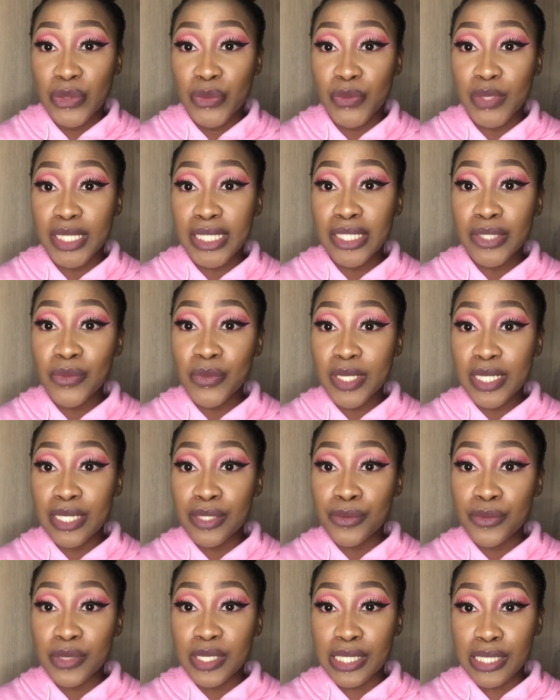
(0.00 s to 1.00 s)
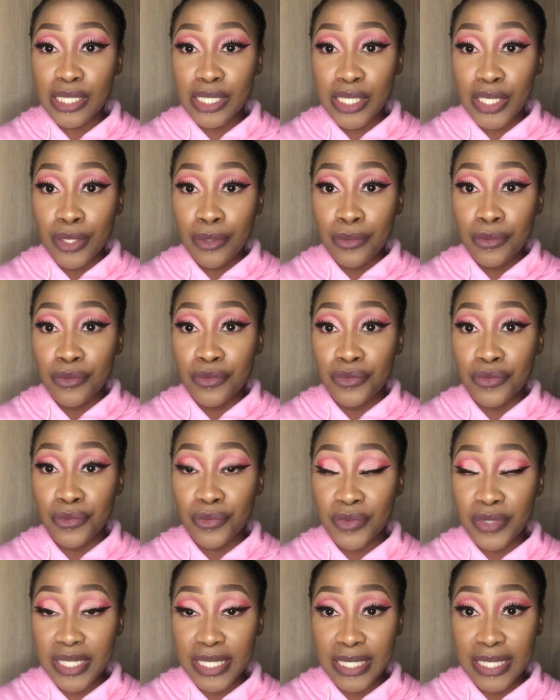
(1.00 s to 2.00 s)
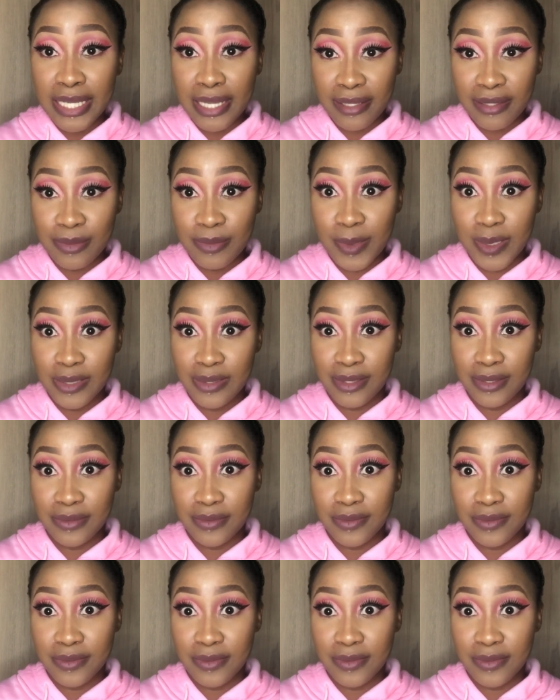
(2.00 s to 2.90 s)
really, really, really, really, really expensive.